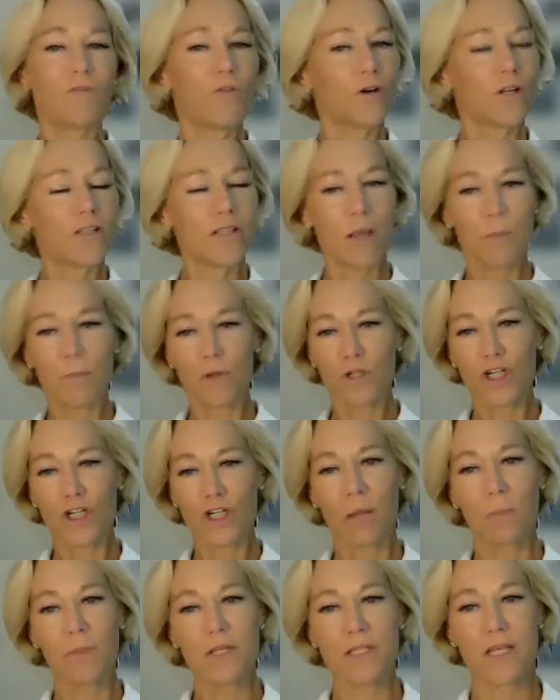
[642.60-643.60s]
for example,
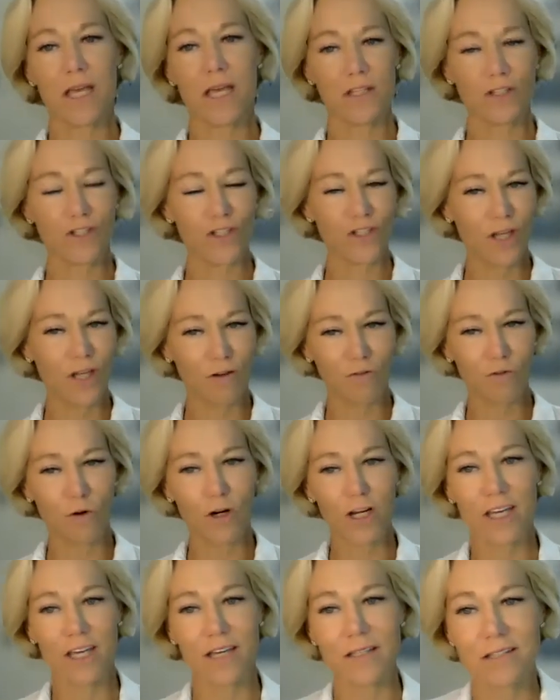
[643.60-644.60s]
Shelby's case? She's got
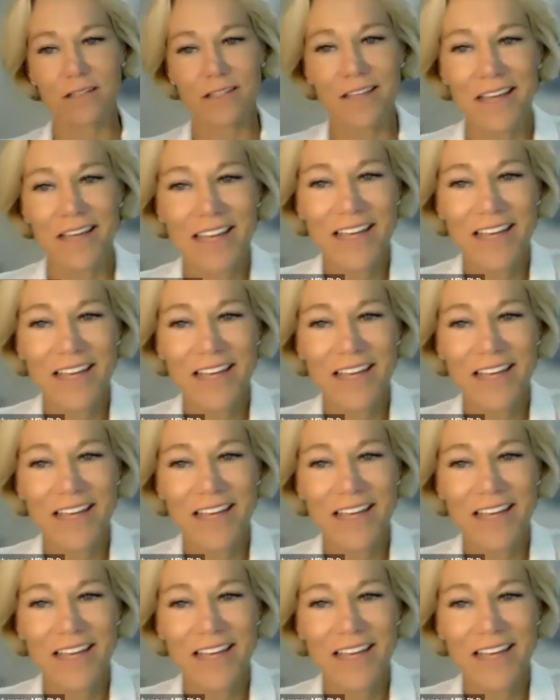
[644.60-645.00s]
4 kids, mm-hmm.